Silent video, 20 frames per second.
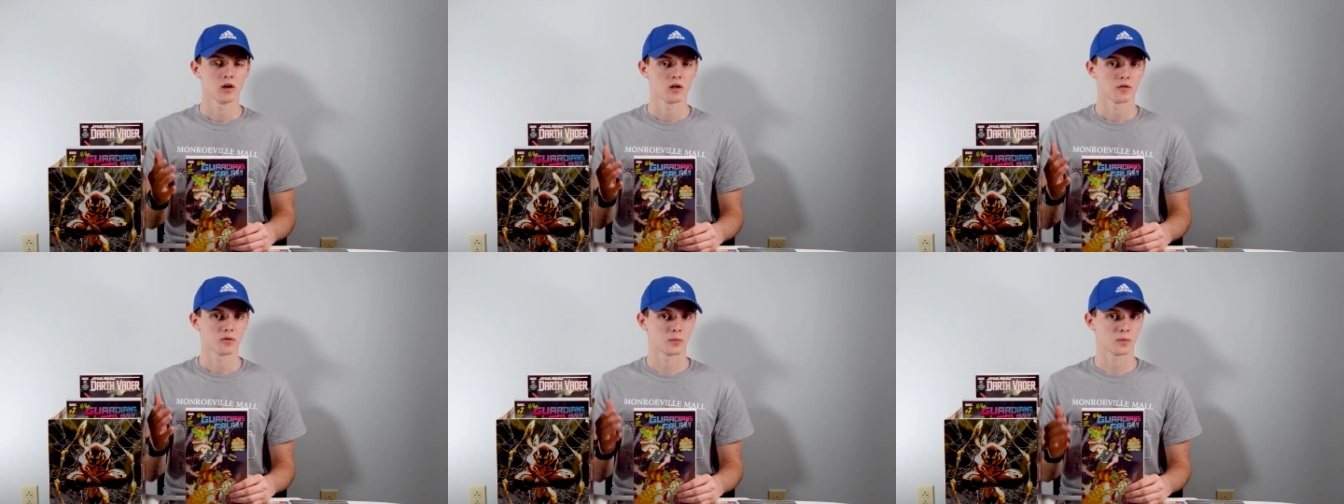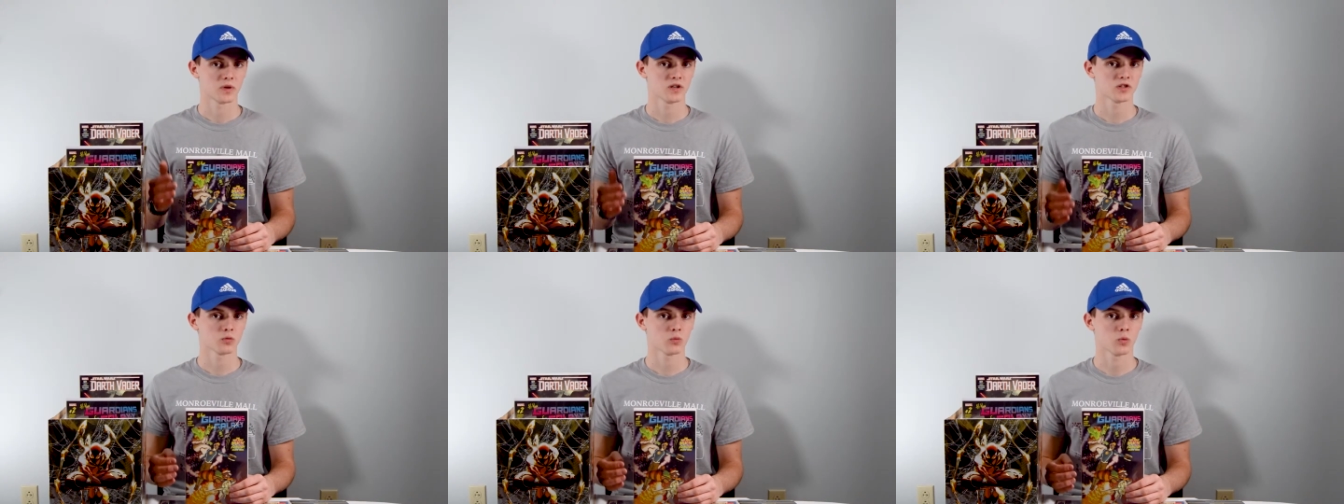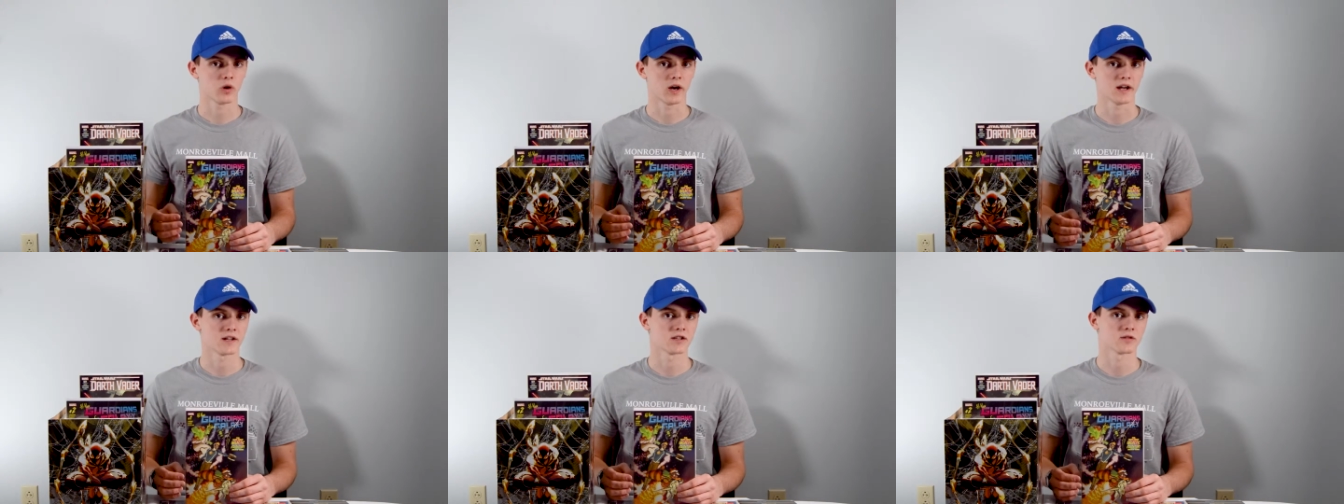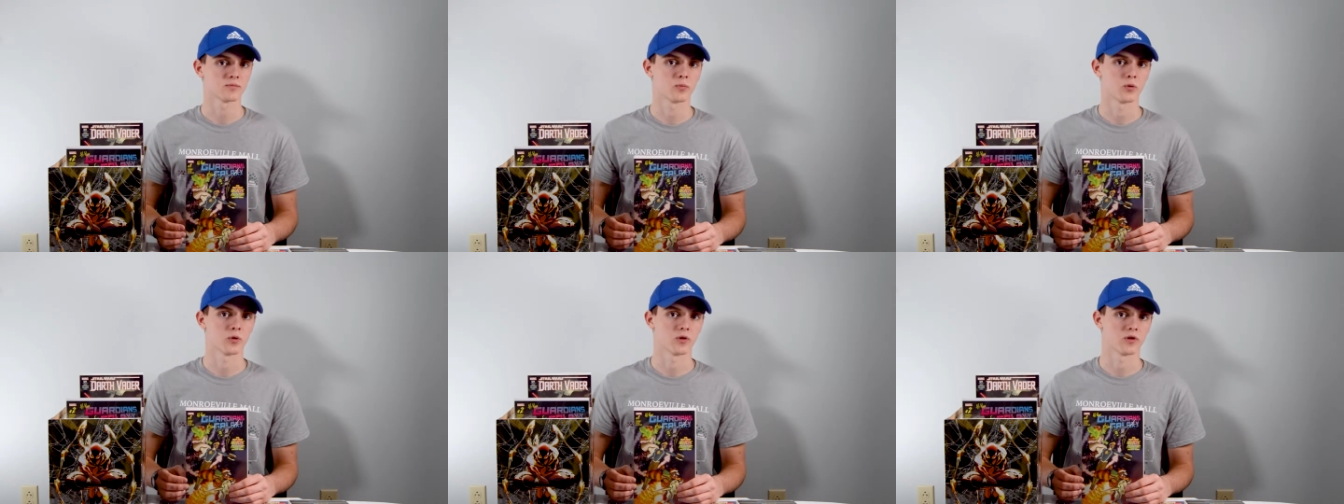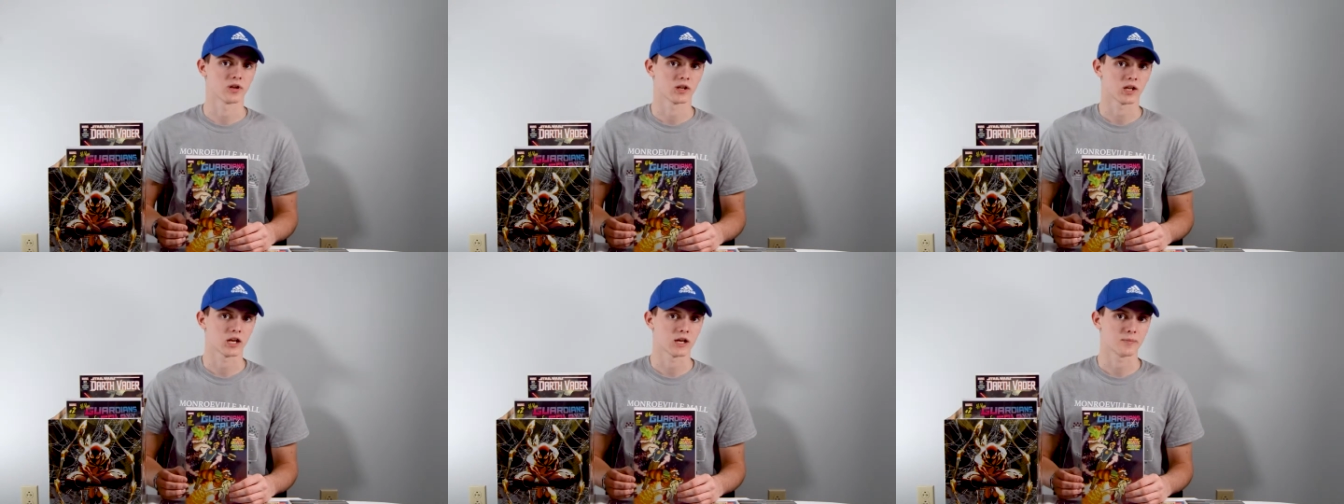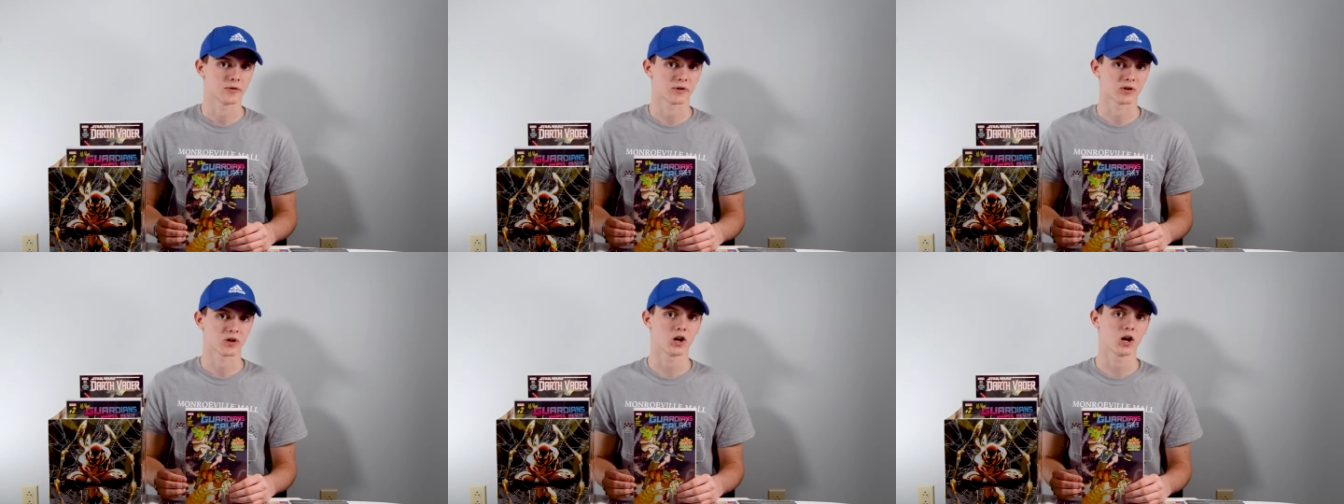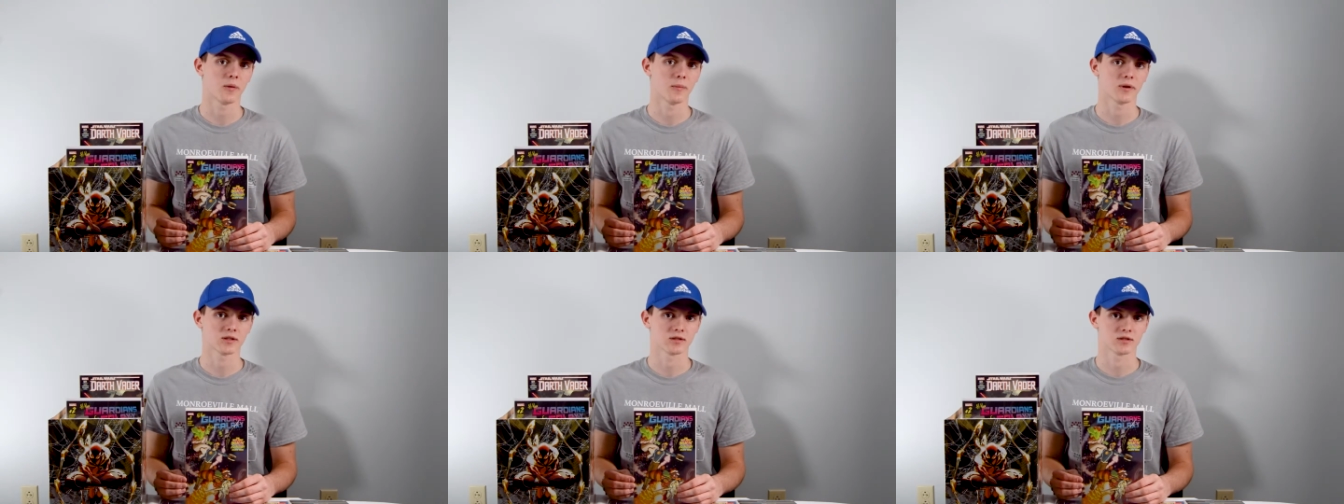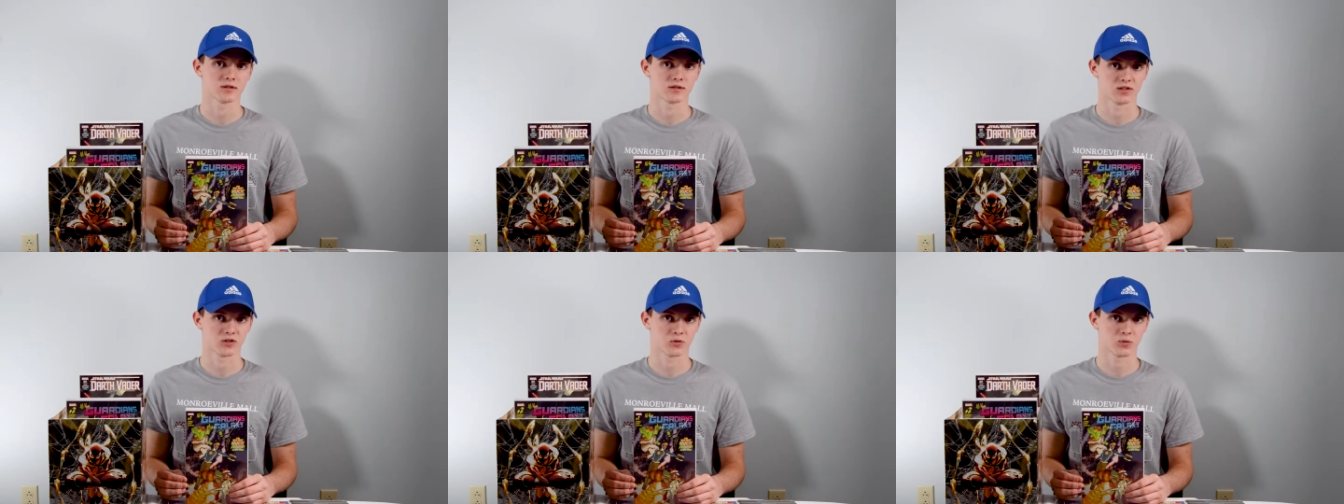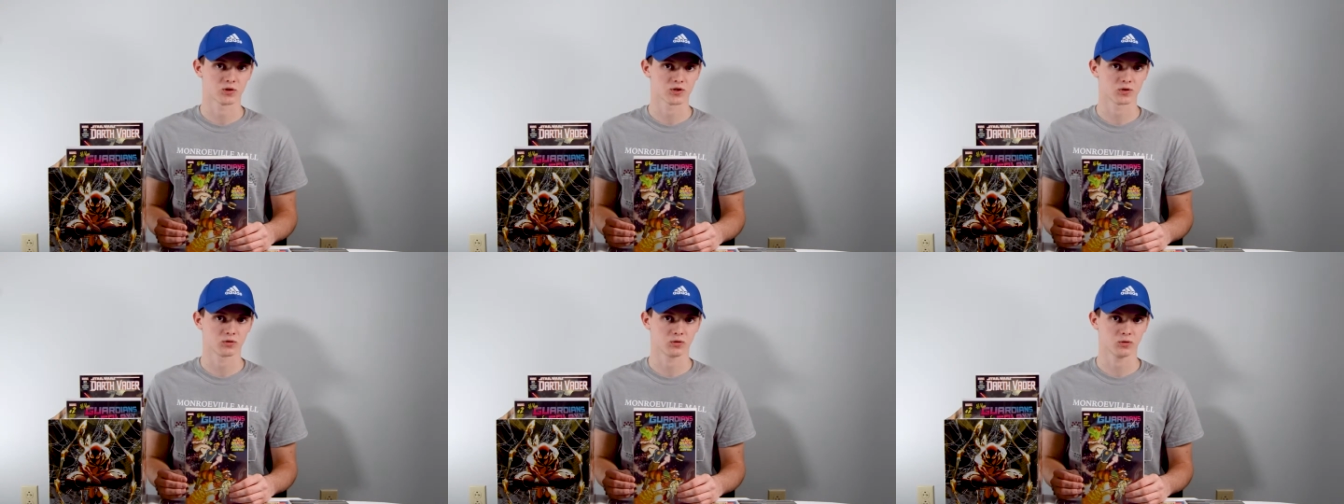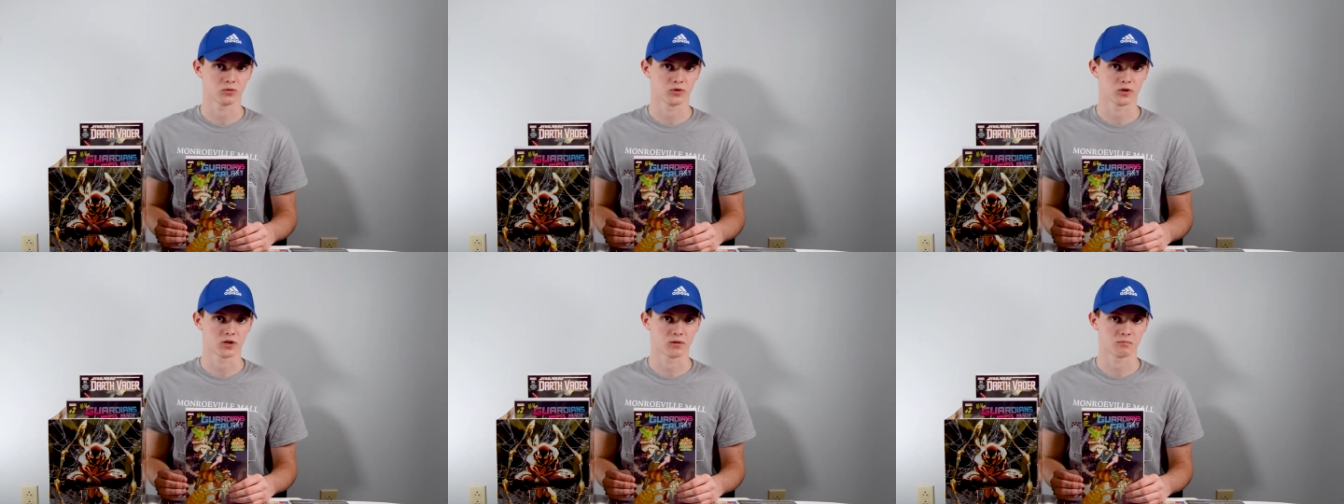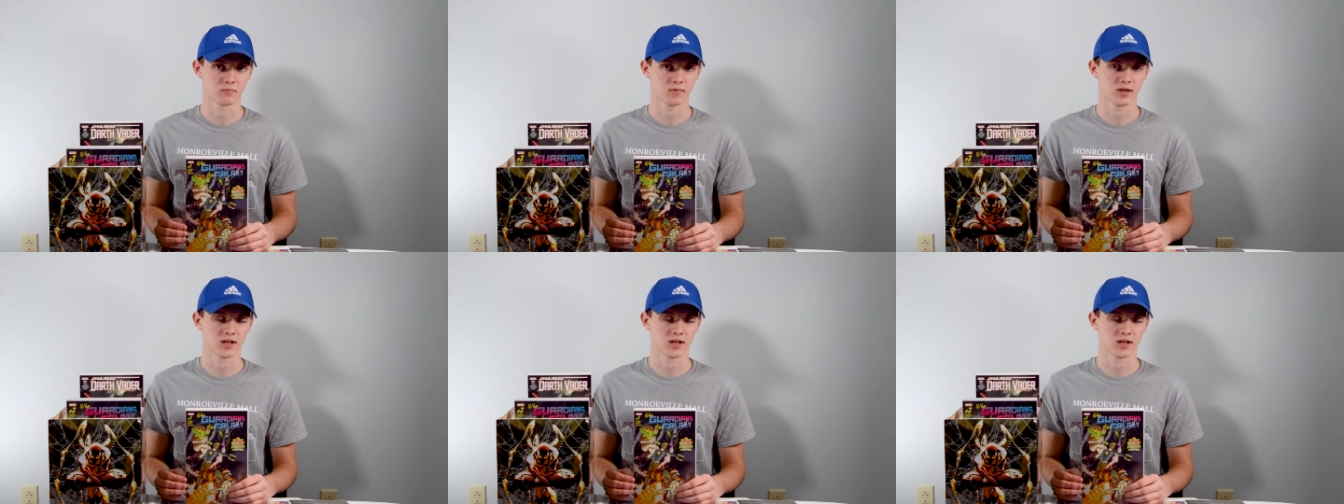The reason why it's important to keep your comics in sequential order